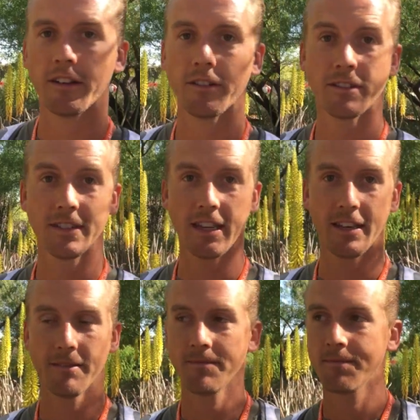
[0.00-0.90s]
on your
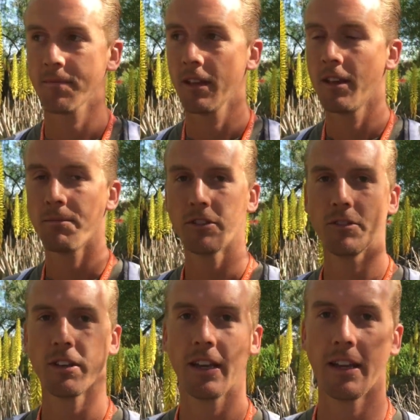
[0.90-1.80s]
skin, but
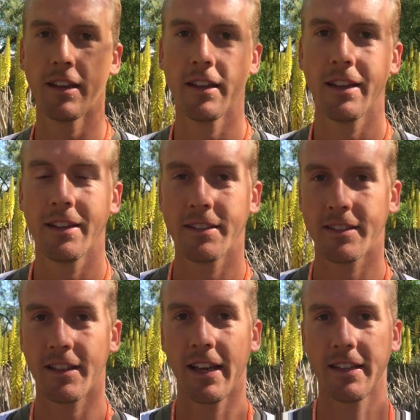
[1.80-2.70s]
you can
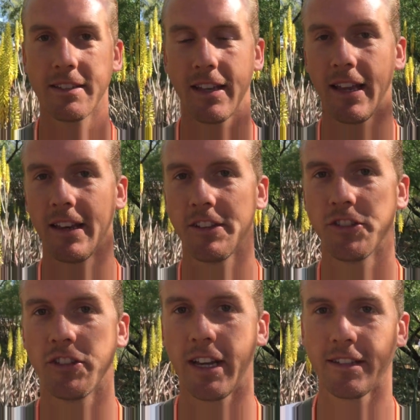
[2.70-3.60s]
slice and
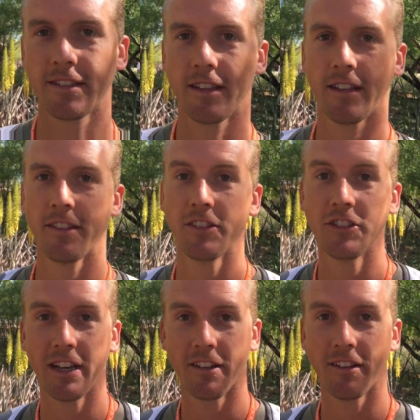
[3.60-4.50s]
ingest the
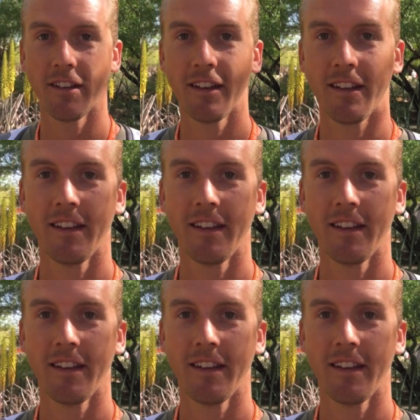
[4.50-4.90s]
gel